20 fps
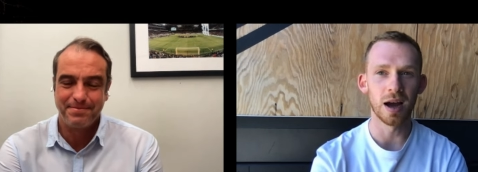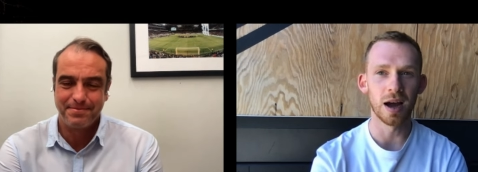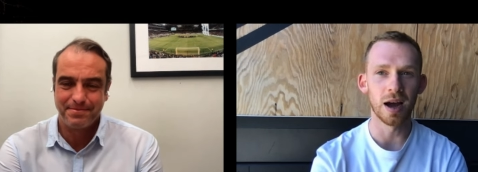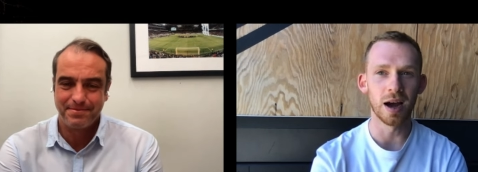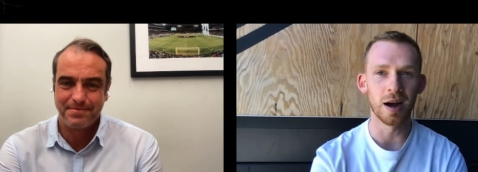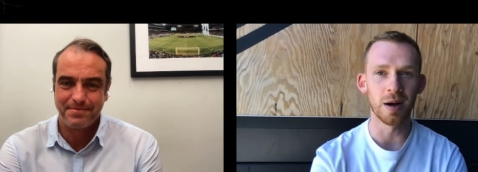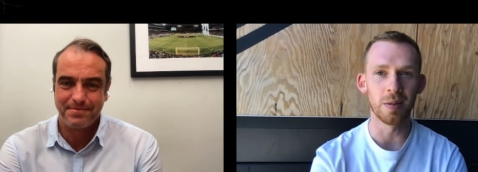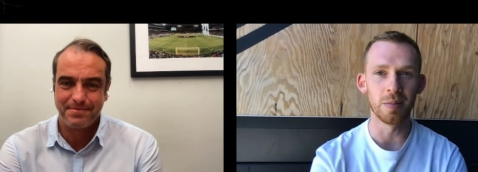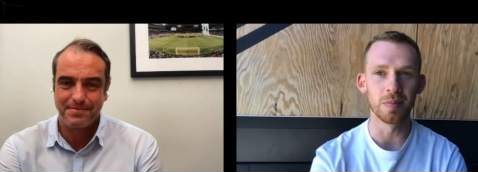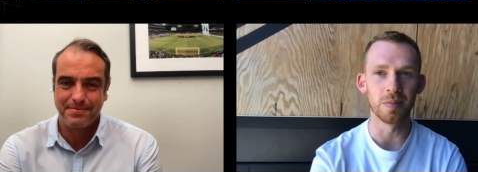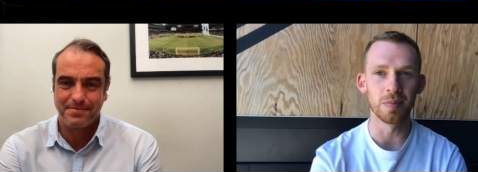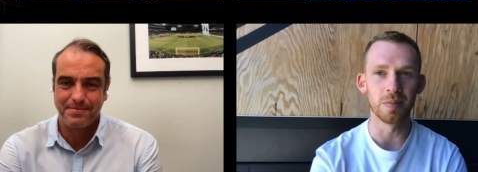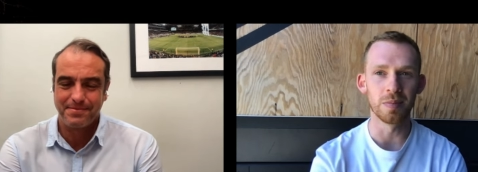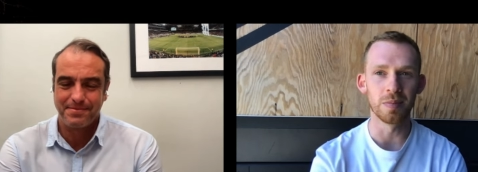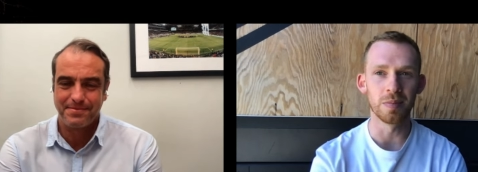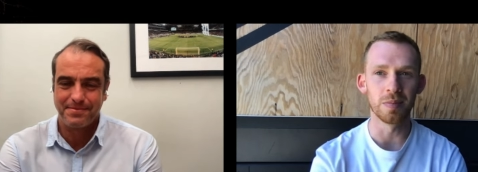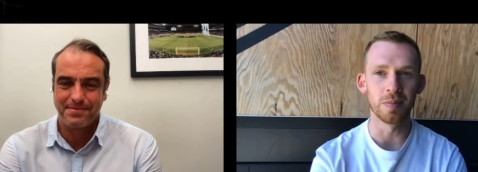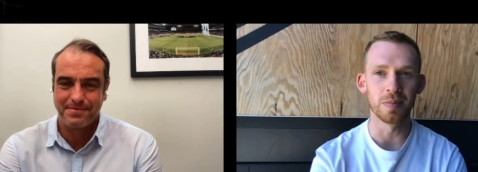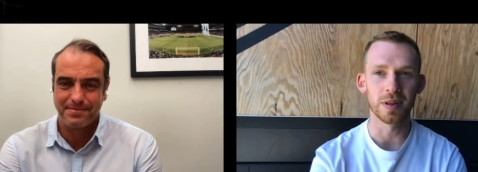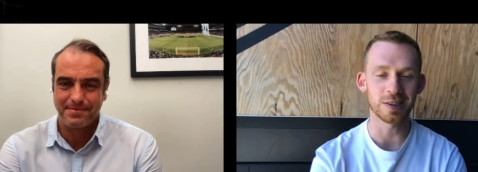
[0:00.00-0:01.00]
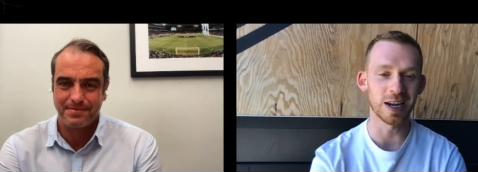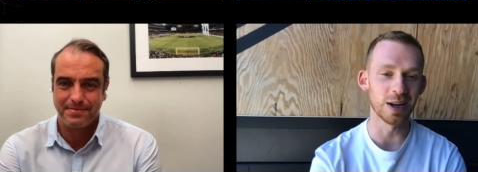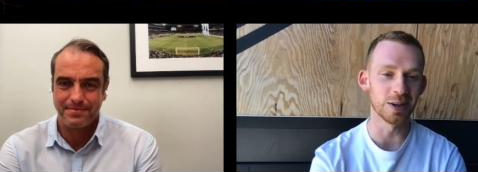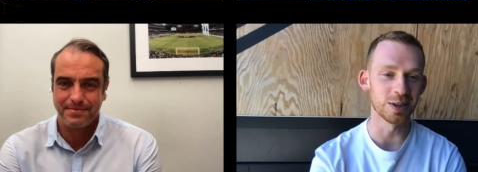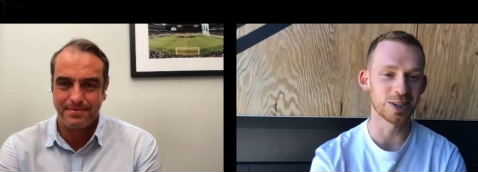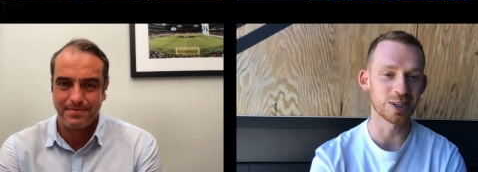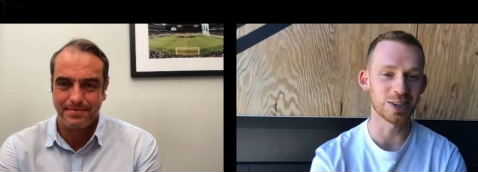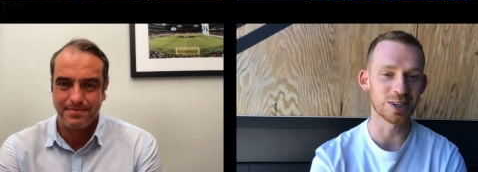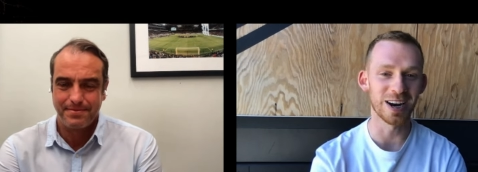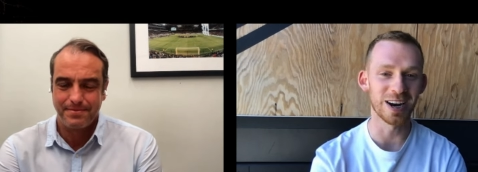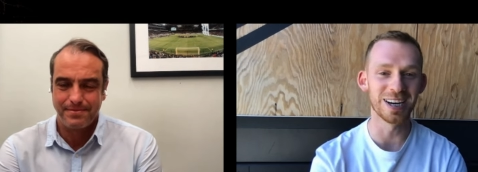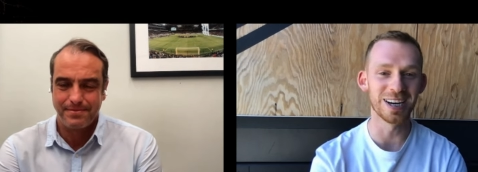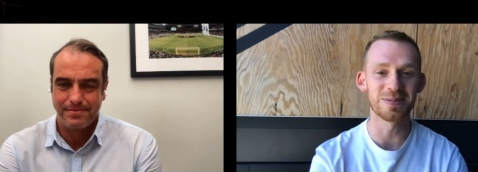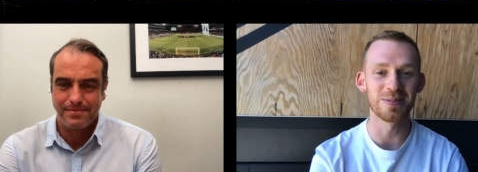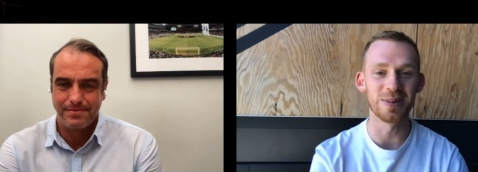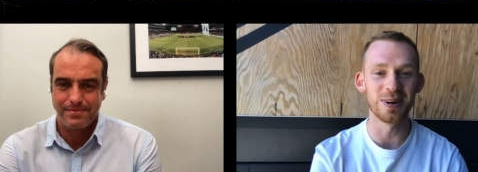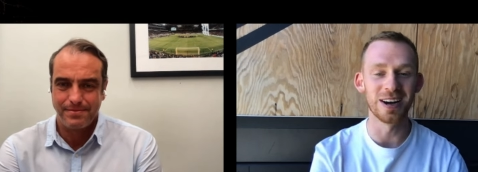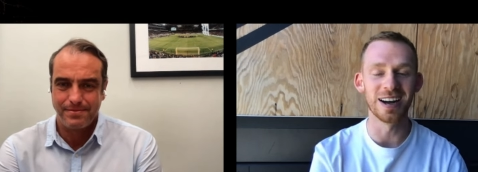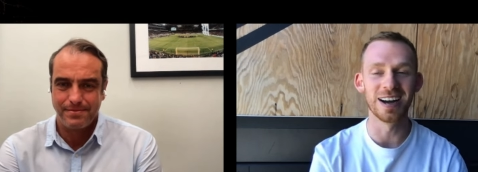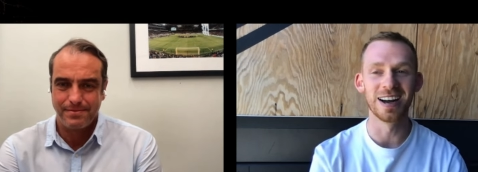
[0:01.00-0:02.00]
Speaker 1: Um, it sounds
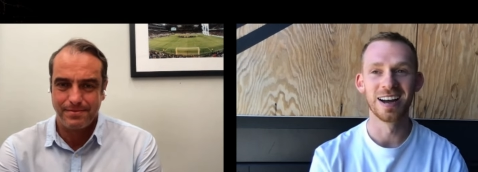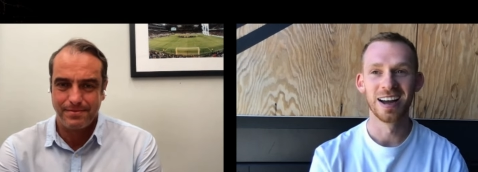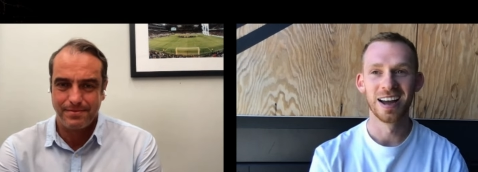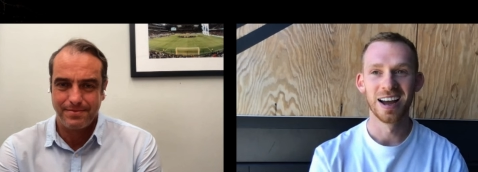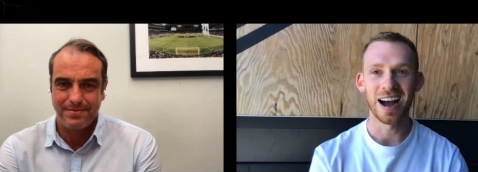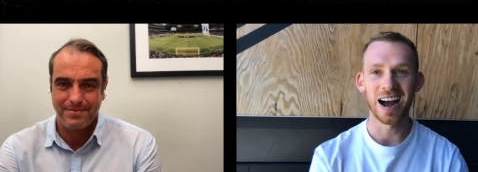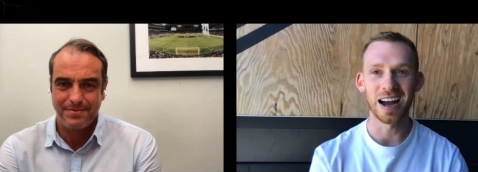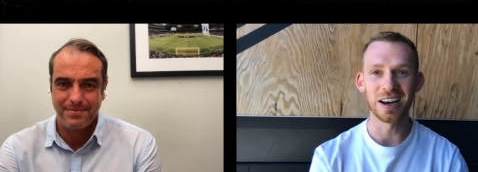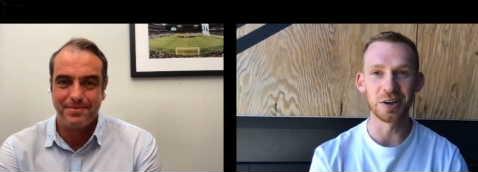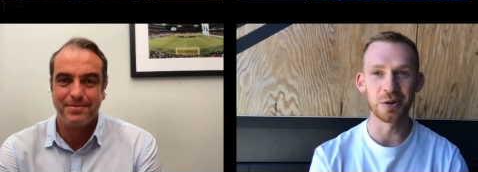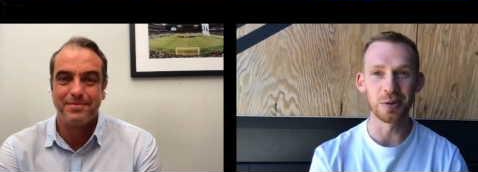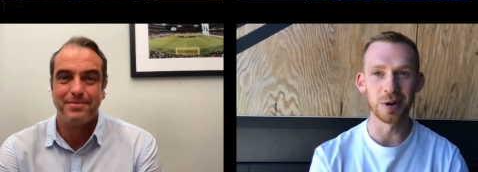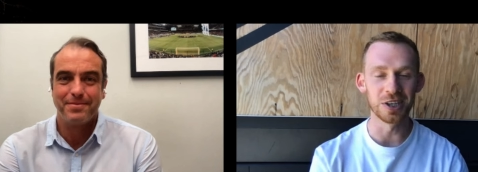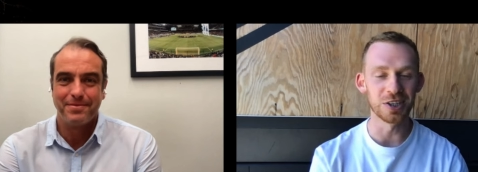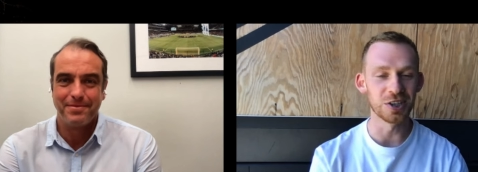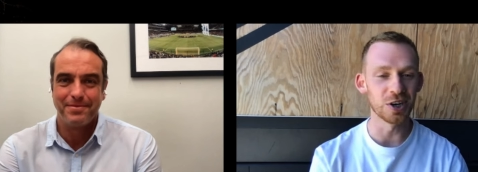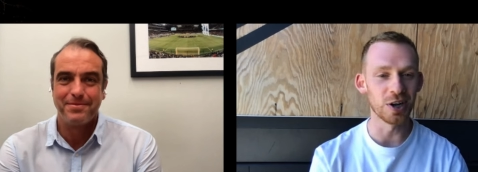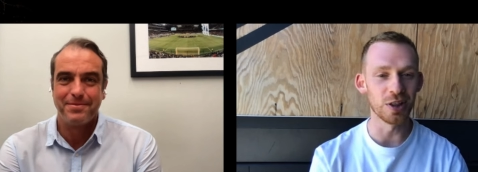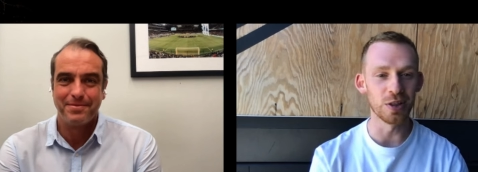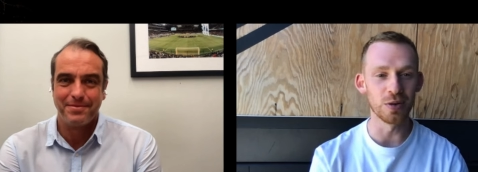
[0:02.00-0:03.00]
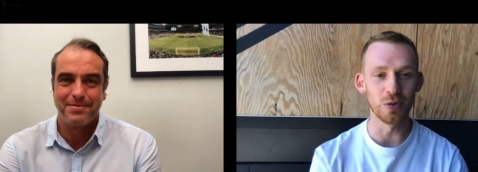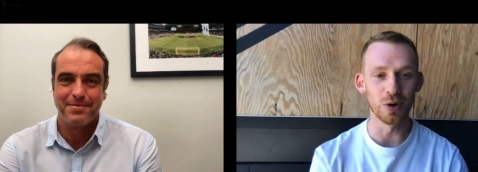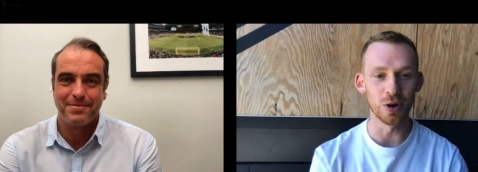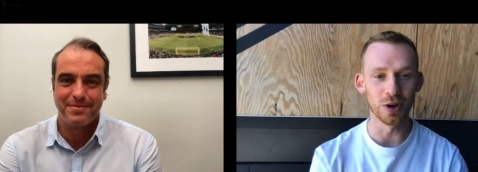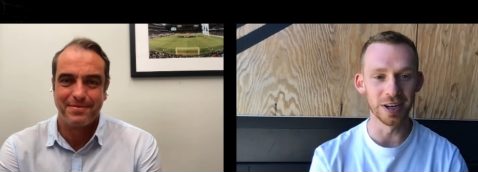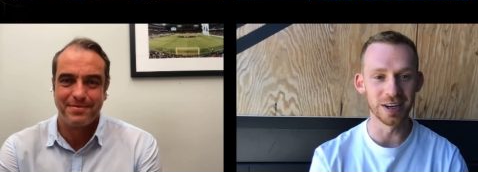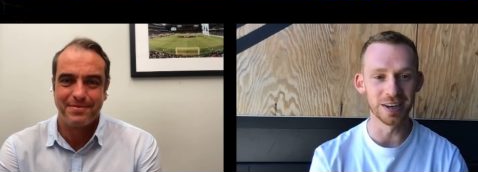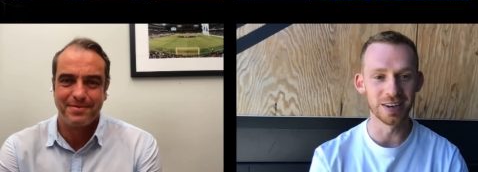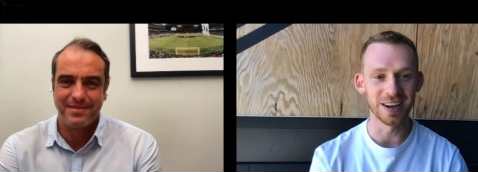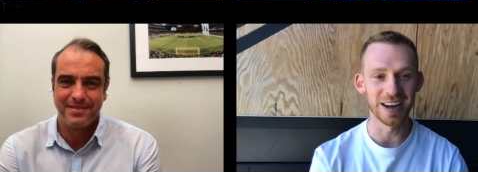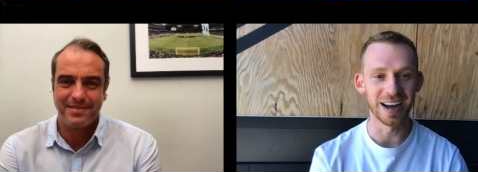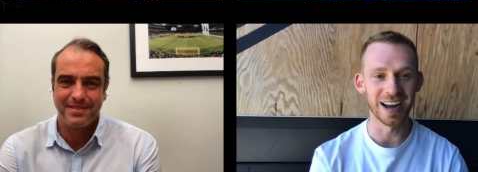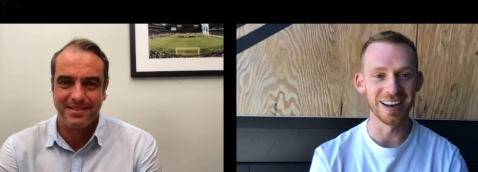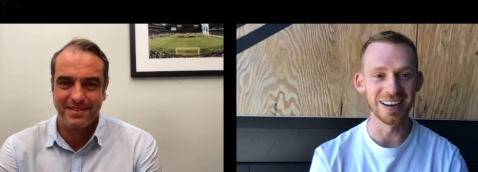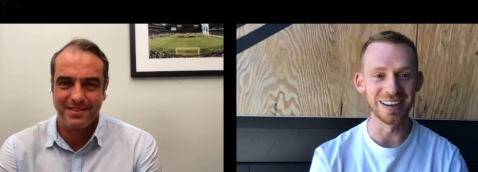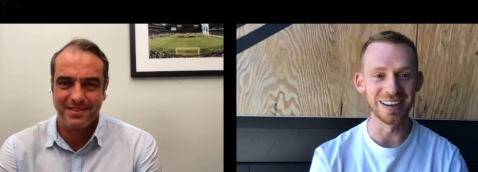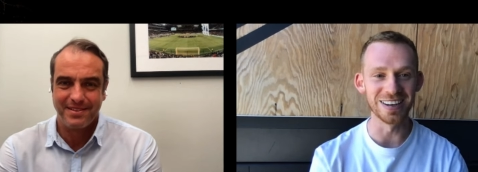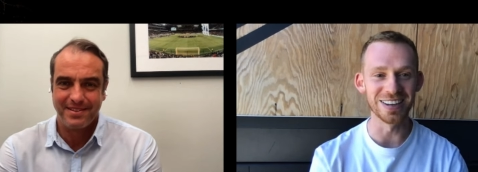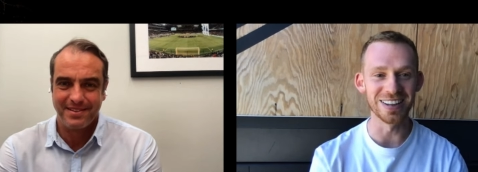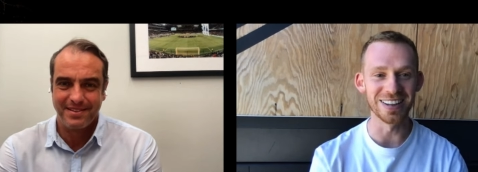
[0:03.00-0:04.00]
strange, but I do enjoy the running
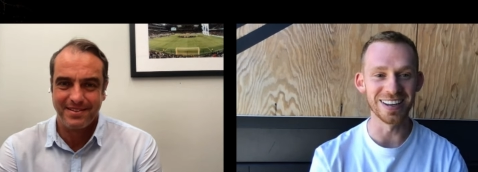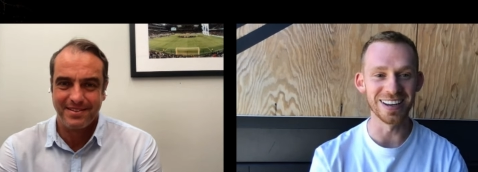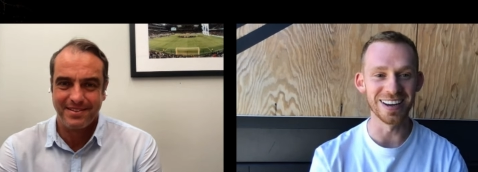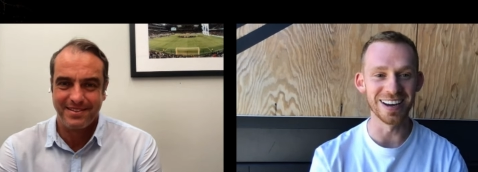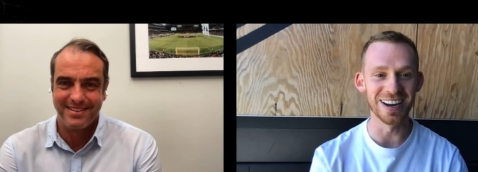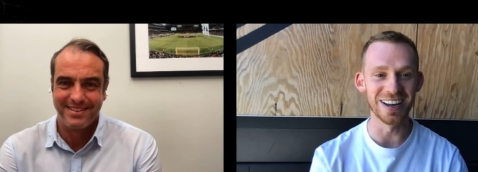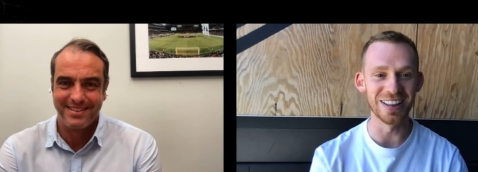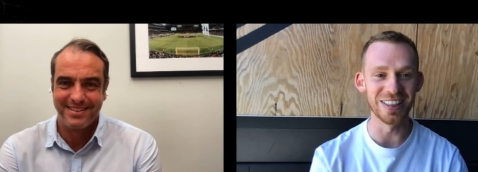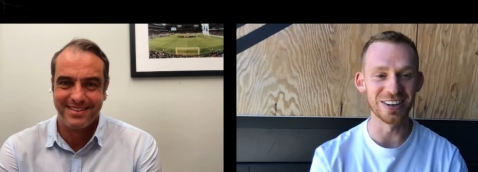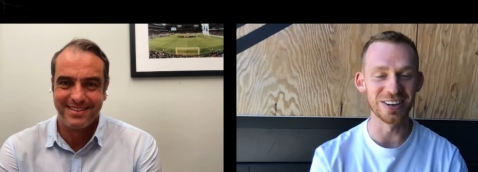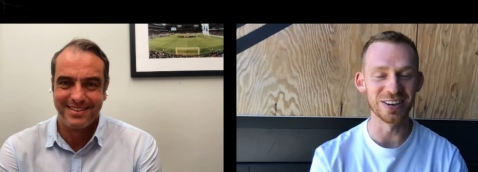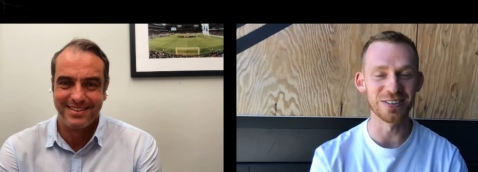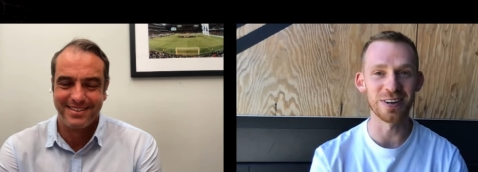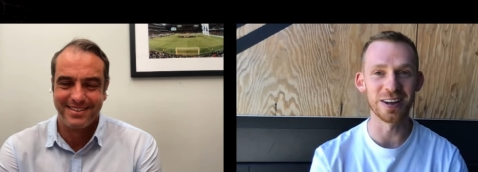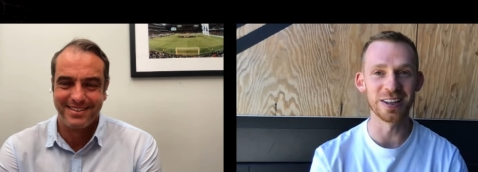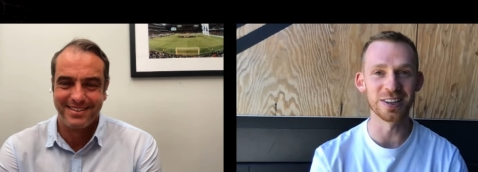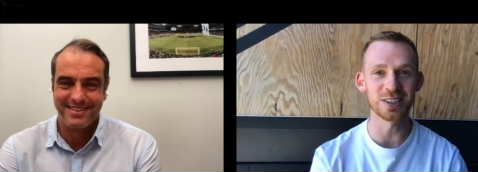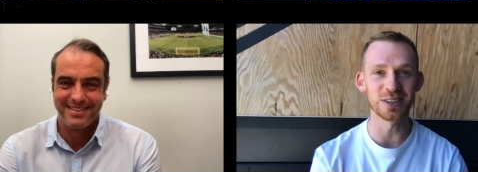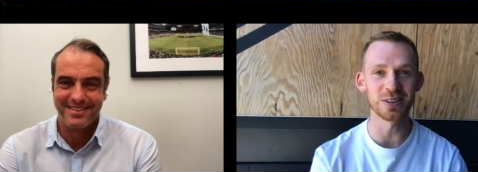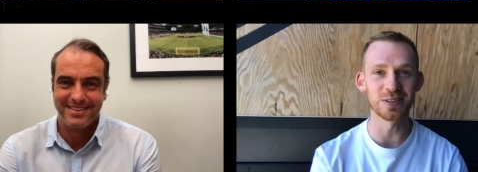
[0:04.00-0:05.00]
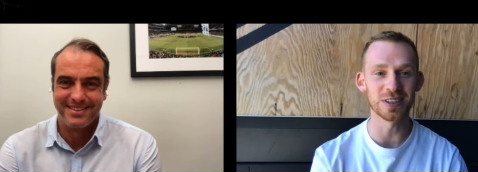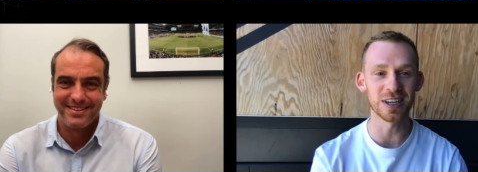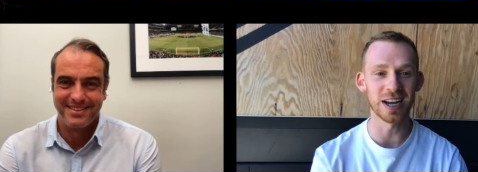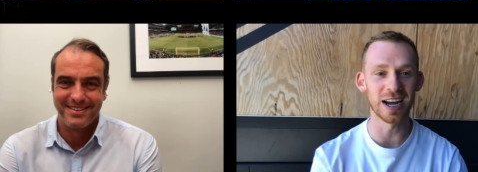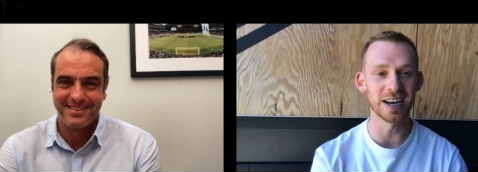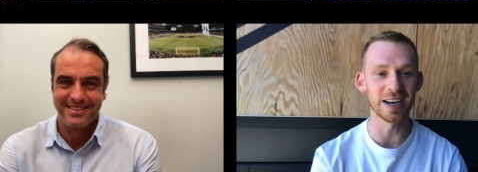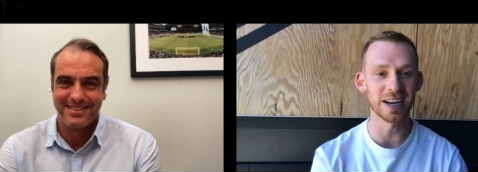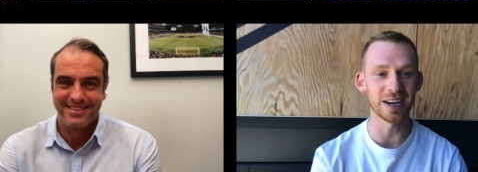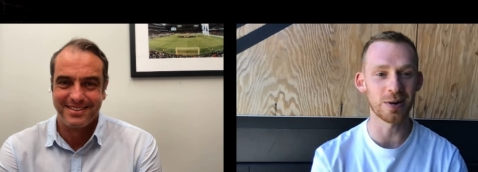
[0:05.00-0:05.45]
and the uh, the defensive side.